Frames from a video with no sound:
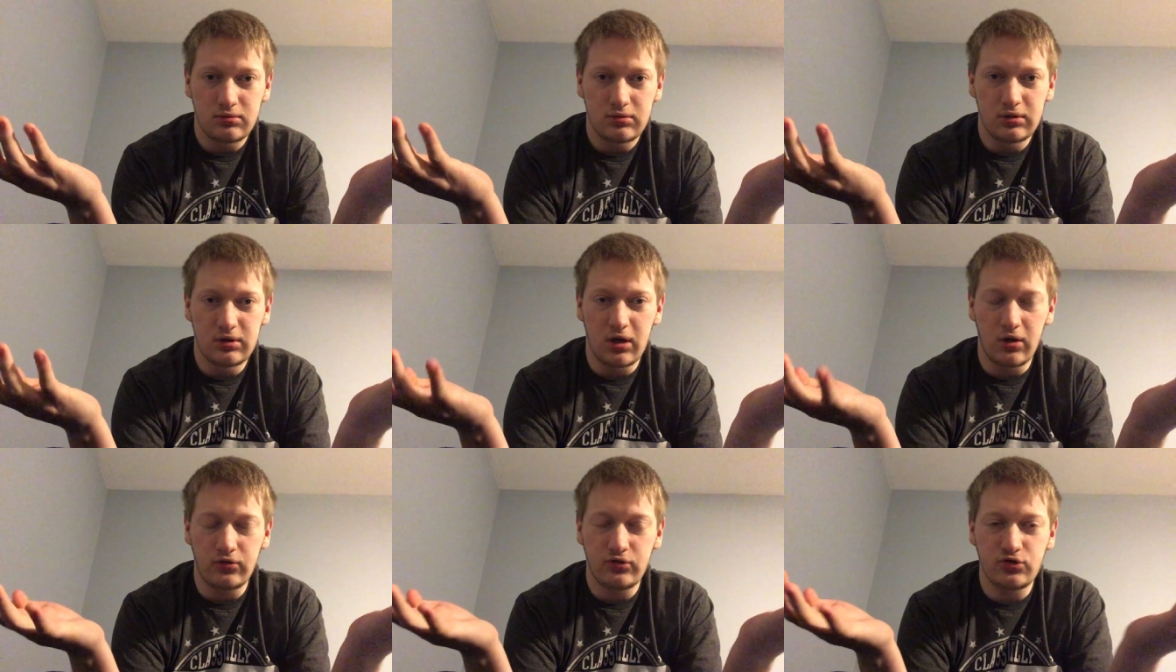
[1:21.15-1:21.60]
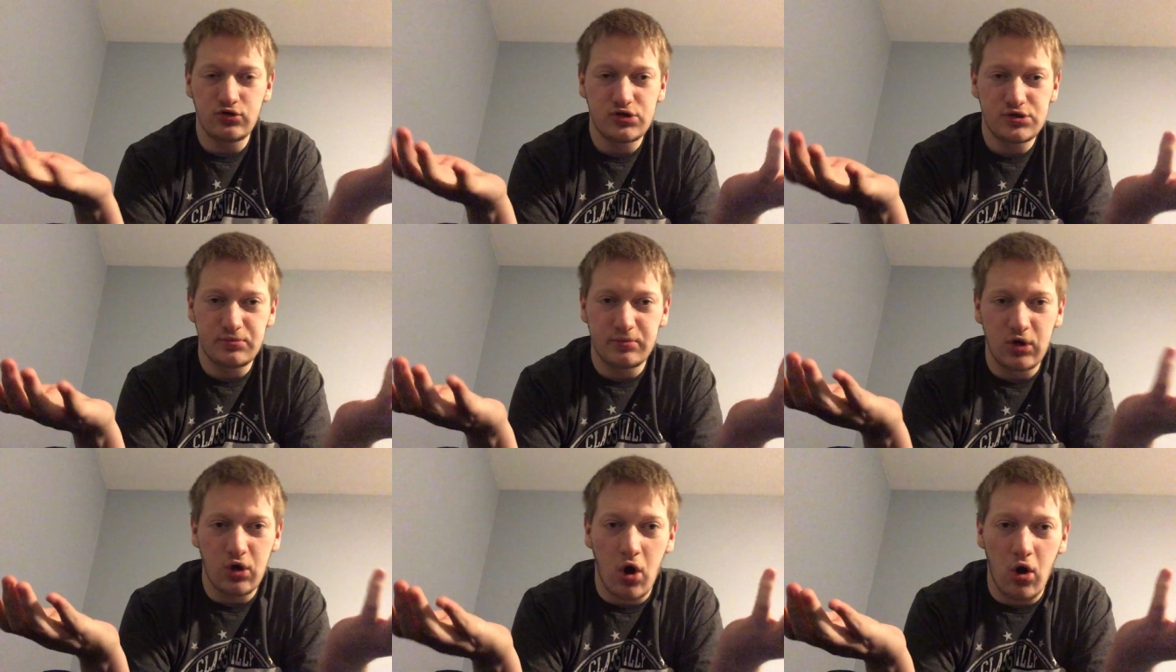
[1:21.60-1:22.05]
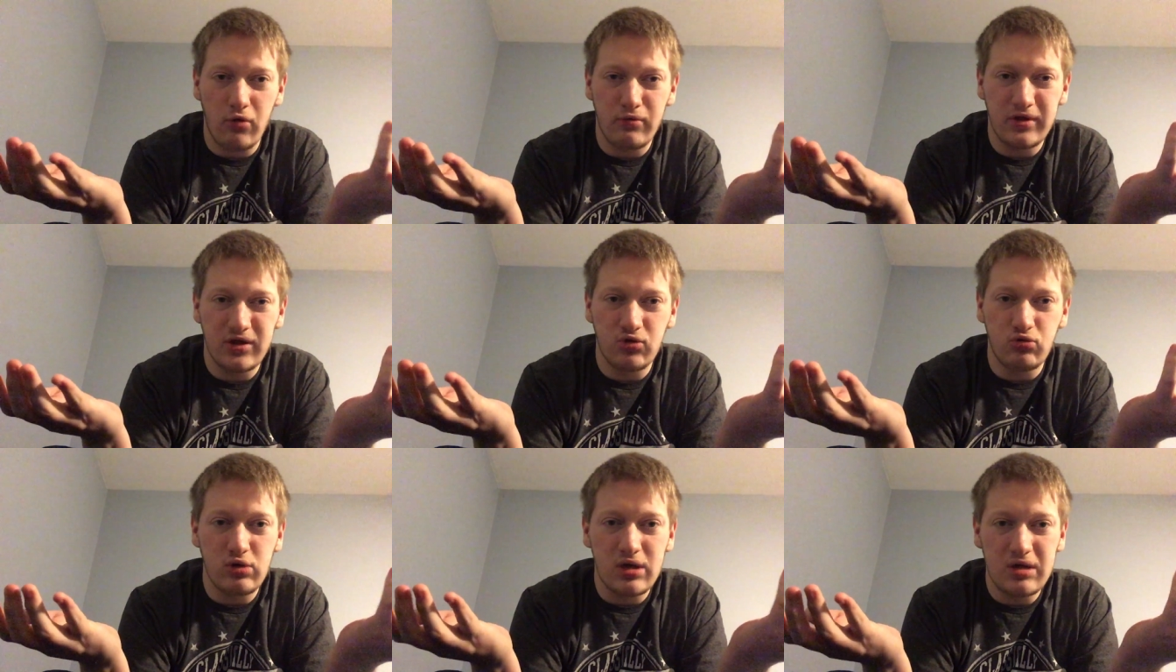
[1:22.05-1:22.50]
You know, you, you, oh,
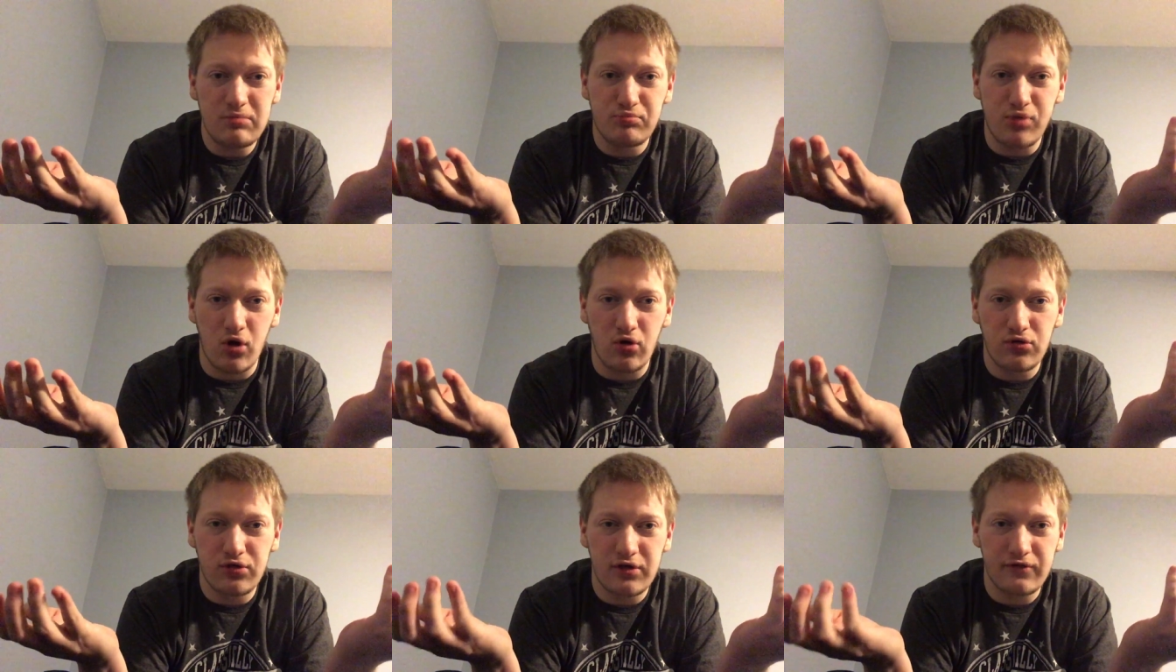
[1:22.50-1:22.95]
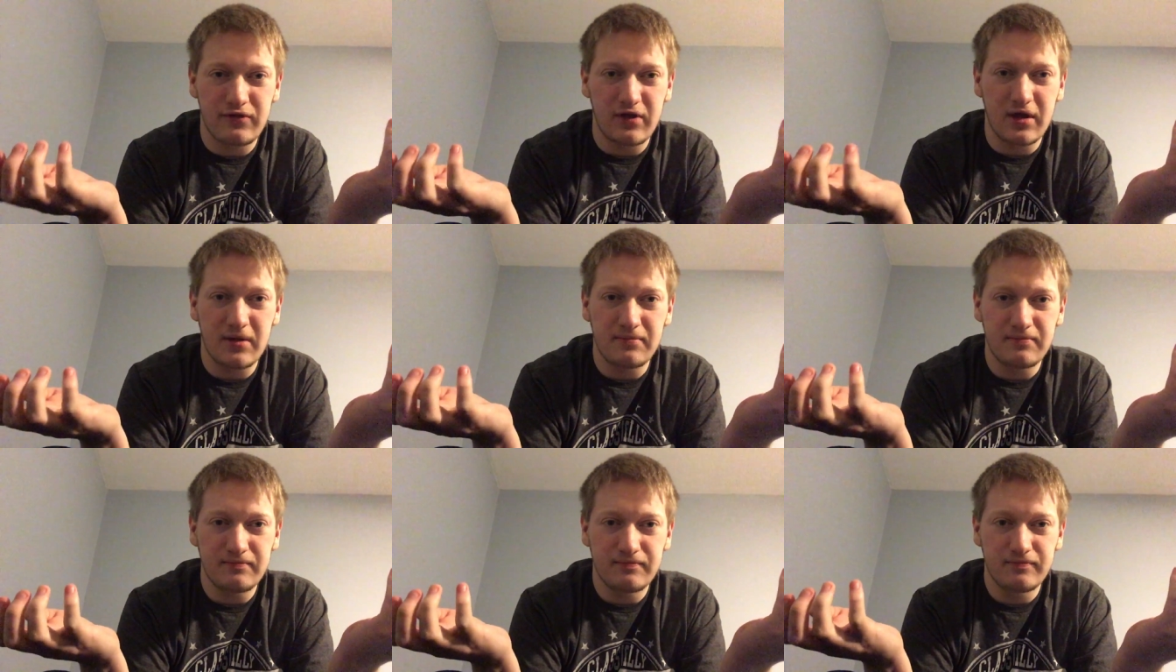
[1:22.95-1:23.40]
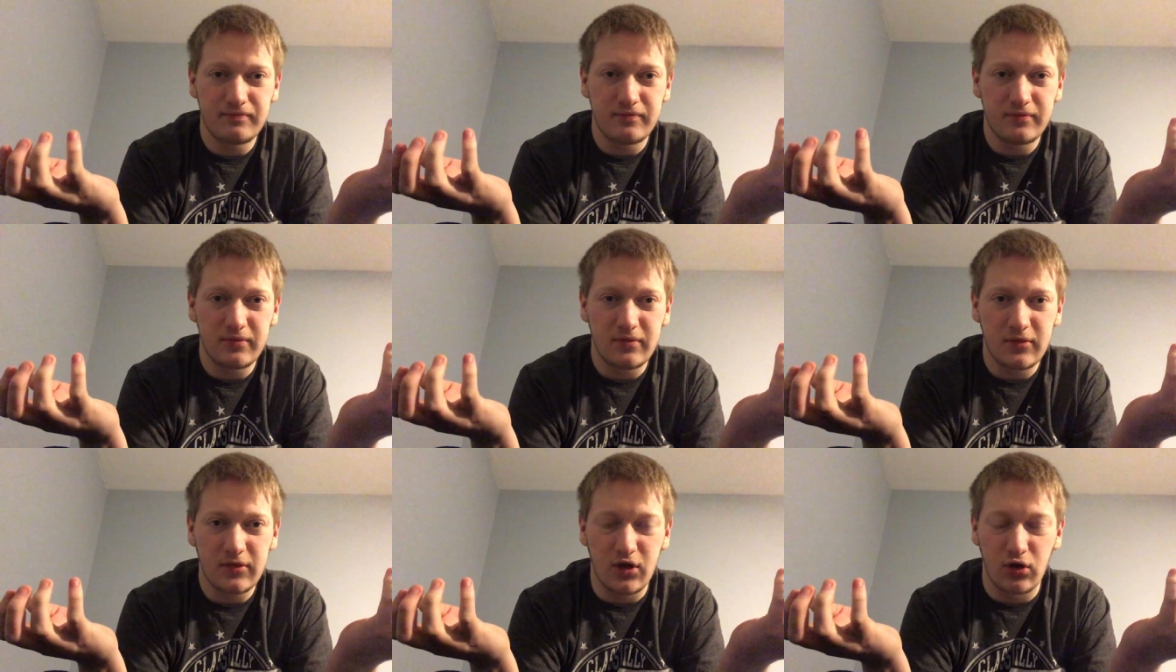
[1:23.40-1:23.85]
you eat both of them.
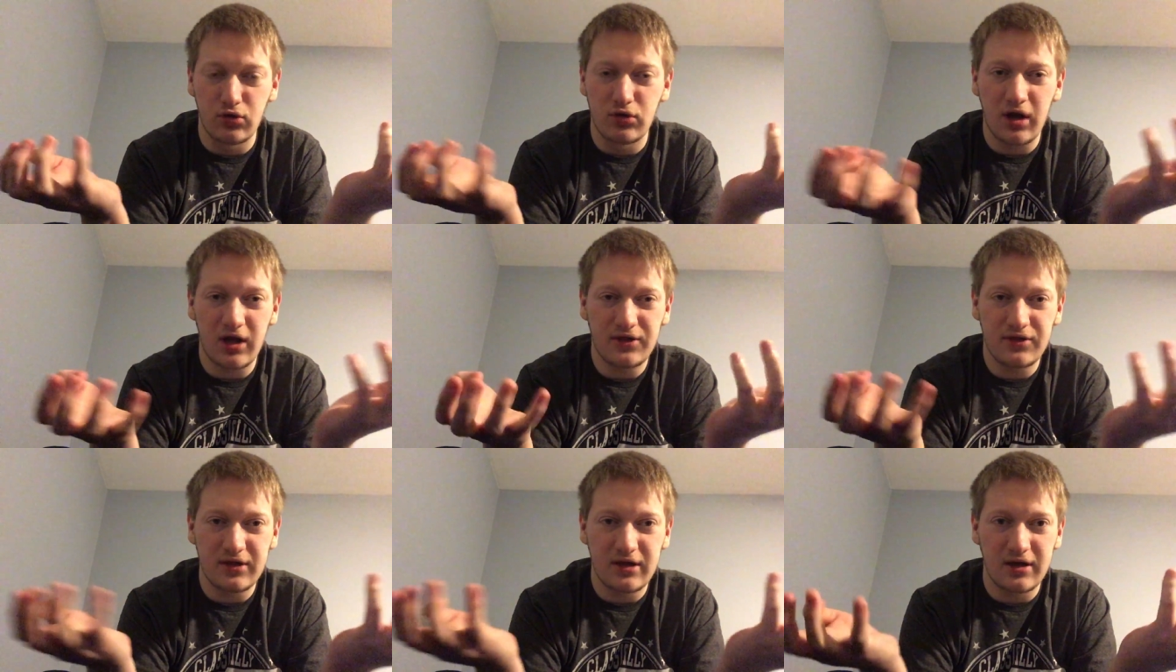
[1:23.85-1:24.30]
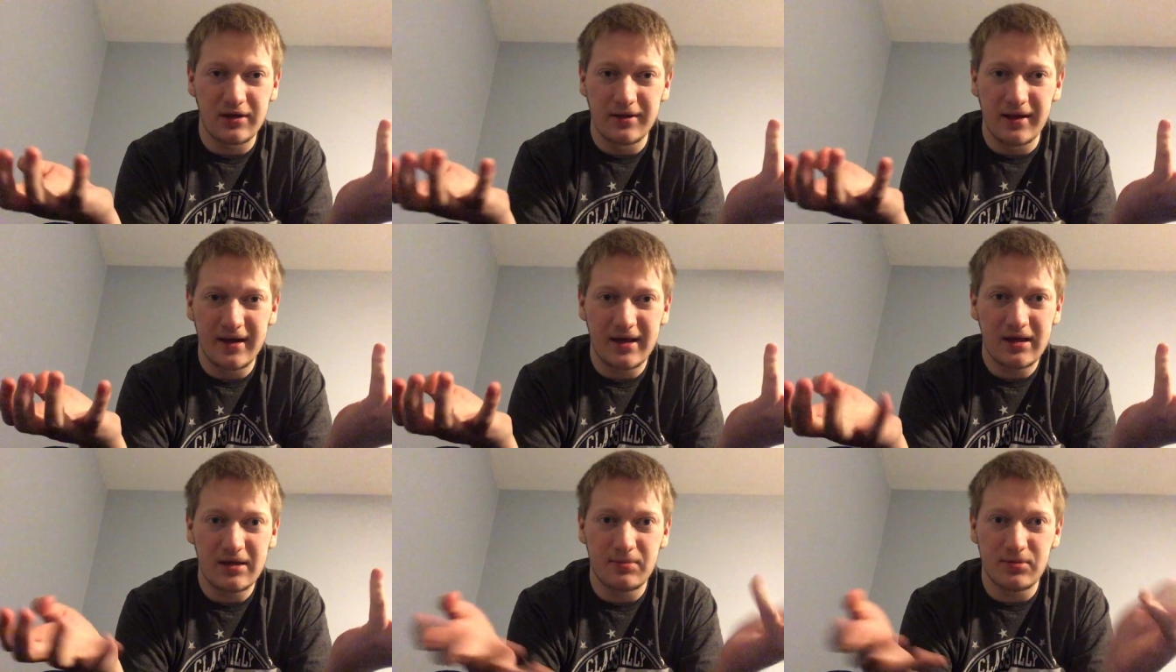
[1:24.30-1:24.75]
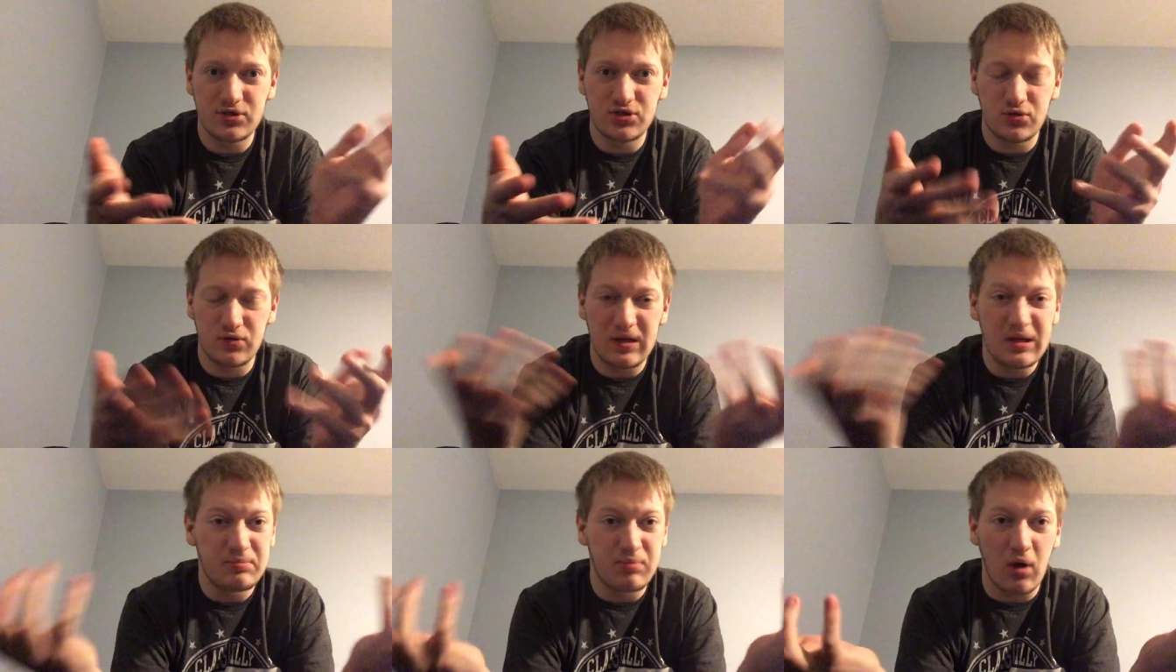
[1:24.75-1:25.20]
They're nothing alike, but
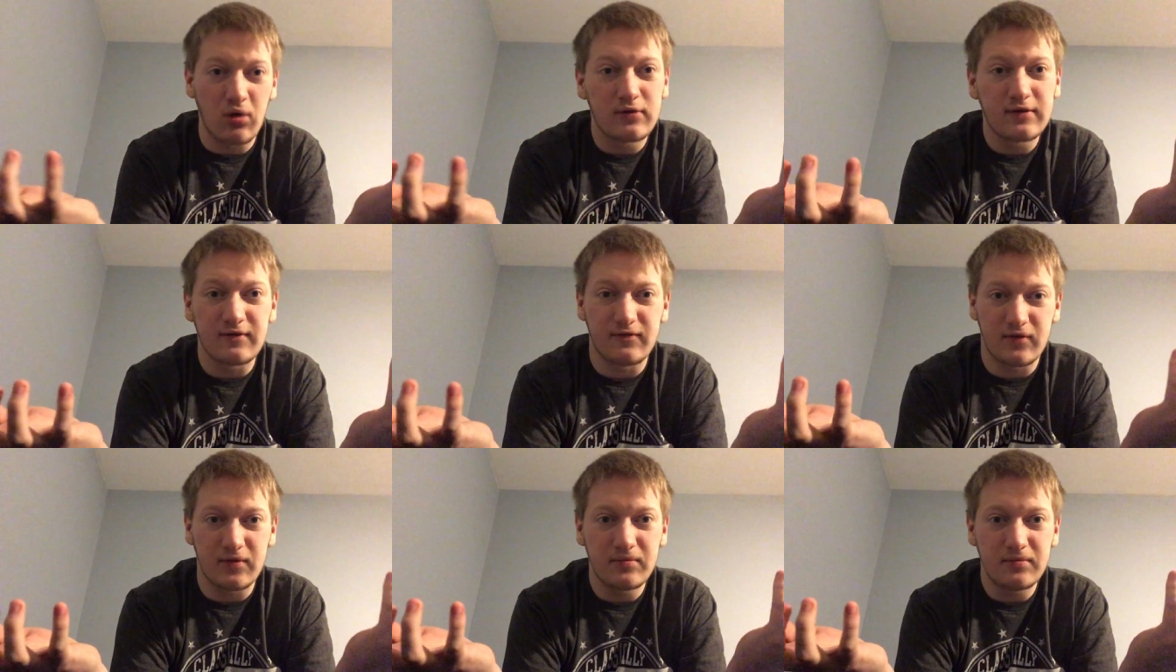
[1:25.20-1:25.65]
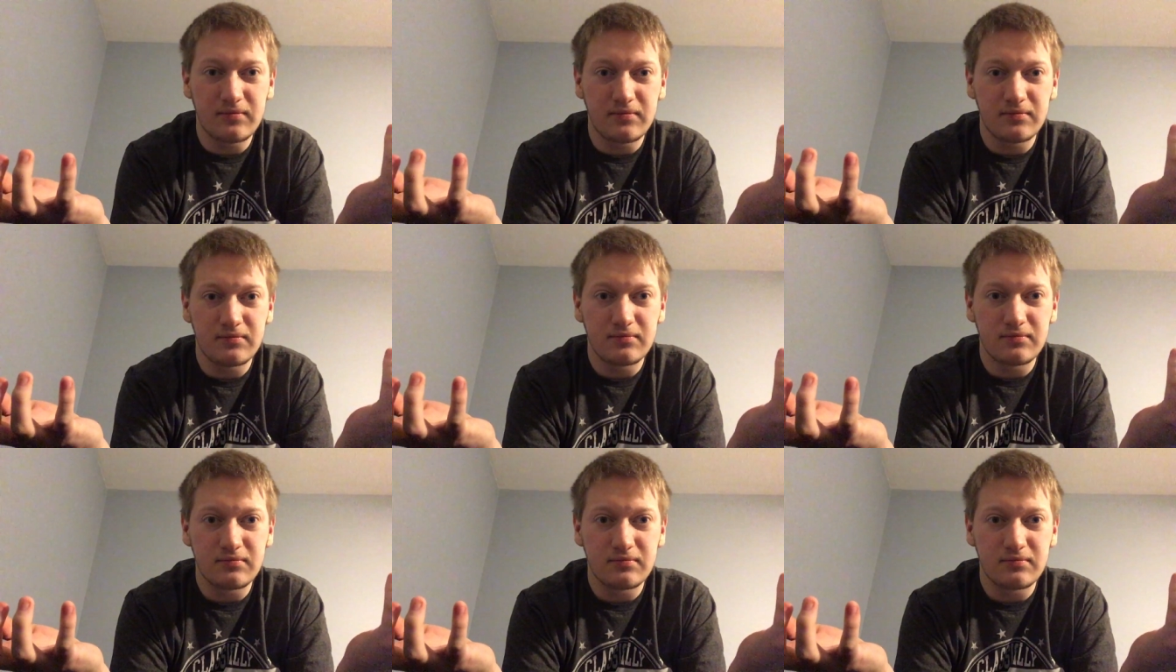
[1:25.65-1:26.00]
you eat both of them.